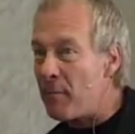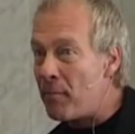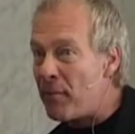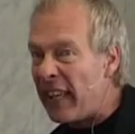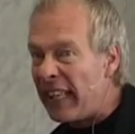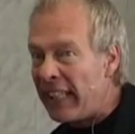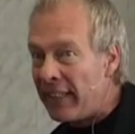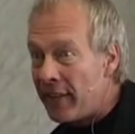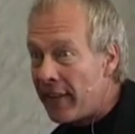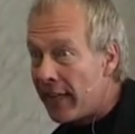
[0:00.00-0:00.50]
To have
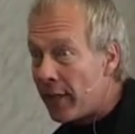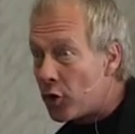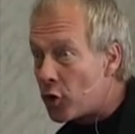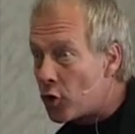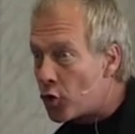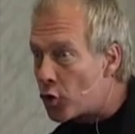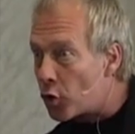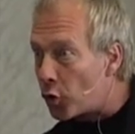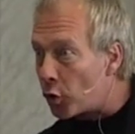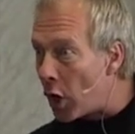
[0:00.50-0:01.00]
something
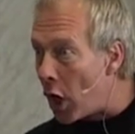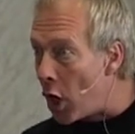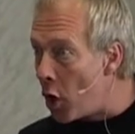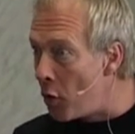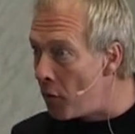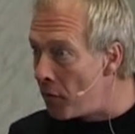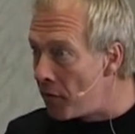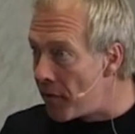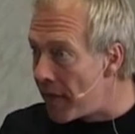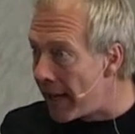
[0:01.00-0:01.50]
that
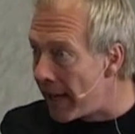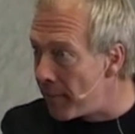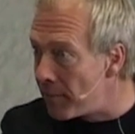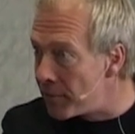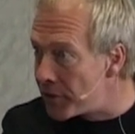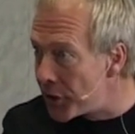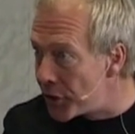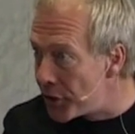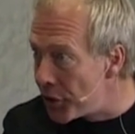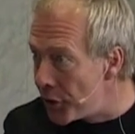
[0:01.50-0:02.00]
drove
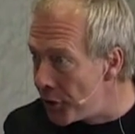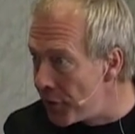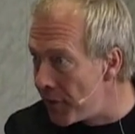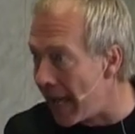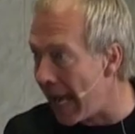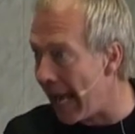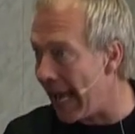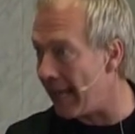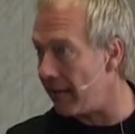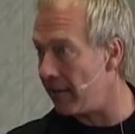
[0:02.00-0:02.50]
them to do
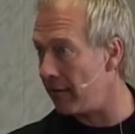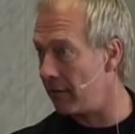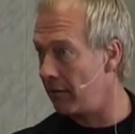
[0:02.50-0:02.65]
that.